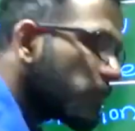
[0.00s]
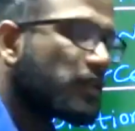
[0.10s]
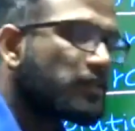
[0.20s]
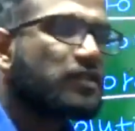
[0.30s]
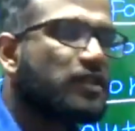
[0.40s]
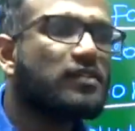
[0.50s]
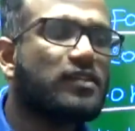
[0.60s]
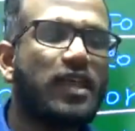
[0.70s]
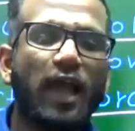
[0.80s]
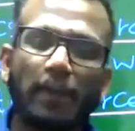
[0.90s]
discuss
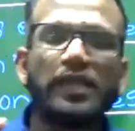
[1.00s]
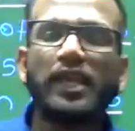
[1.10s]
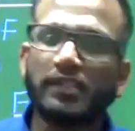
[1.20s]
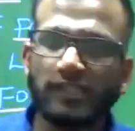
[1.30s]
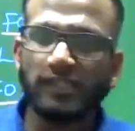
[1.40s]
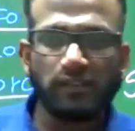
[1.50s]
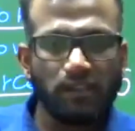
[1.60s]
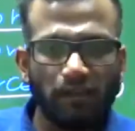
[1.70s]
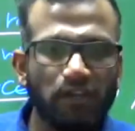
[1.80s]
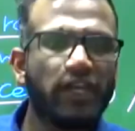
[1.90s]
their applications in
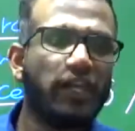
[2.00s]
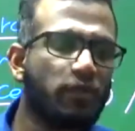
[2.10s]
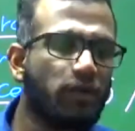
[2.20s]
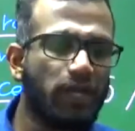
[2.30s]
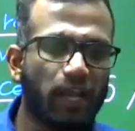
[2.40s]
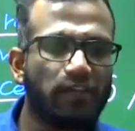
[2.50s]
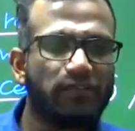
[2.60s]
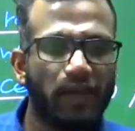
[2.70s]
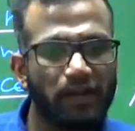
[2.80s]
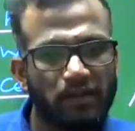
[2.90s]
our day-to-day life
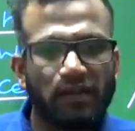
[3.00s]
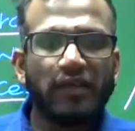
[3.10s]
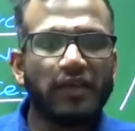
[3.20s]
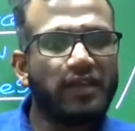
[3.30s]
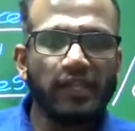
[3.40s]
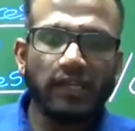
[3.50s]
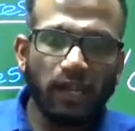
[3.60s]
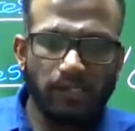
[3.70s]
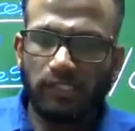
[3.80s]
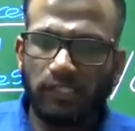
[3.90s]
and in
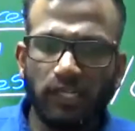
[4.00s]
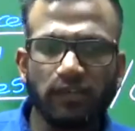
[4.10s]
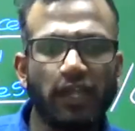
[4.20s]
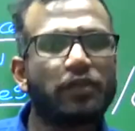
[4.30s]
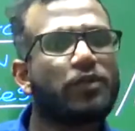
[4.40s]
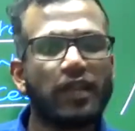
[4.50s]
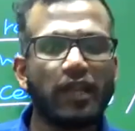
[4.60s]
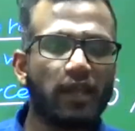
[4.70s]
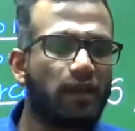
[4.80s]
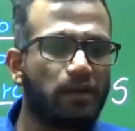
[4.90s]
industrially day-to-day
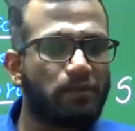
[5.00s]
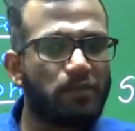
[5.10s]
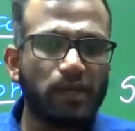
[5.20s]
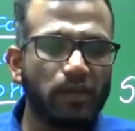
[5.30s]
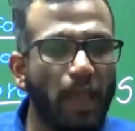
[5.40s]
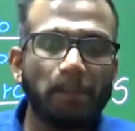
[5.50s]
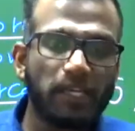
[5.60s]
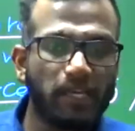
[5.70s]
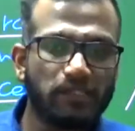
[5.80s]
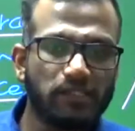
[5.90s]

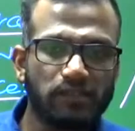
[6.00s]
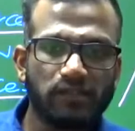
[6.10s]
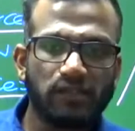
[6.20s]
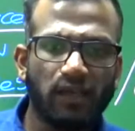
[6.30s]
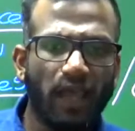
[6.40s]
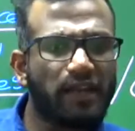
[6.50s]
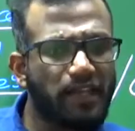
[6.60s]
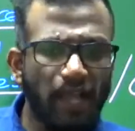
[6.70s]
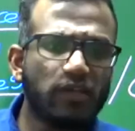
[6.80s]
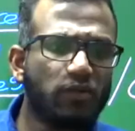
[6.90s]
applications and
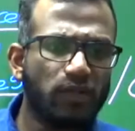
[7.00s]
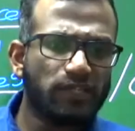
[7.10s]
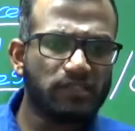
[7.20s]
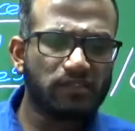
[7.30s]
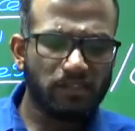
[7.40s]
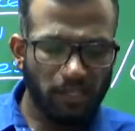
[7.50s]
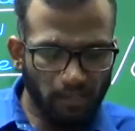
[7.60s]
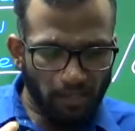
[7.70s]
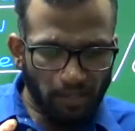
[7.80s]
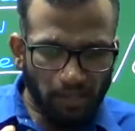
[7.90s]
calculations.
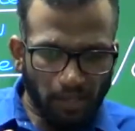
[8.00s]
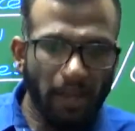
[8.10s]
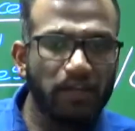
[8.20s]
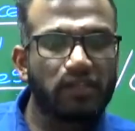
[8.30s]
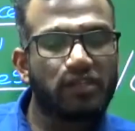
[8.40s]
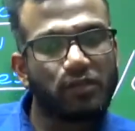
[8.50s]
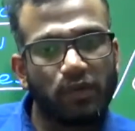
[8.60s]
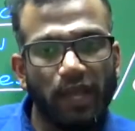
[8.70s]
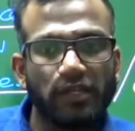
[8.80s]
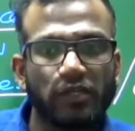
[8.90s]
And you
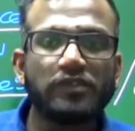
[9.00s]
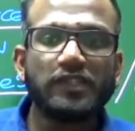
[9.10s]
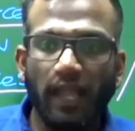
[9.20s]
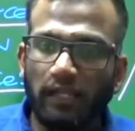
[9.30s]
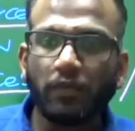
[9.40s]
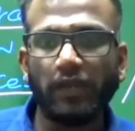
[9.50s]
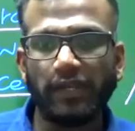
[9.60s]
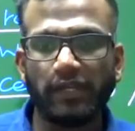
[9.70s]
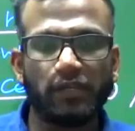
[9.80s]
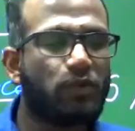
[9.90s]
can use
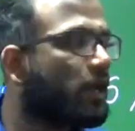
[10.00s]
calculator, you can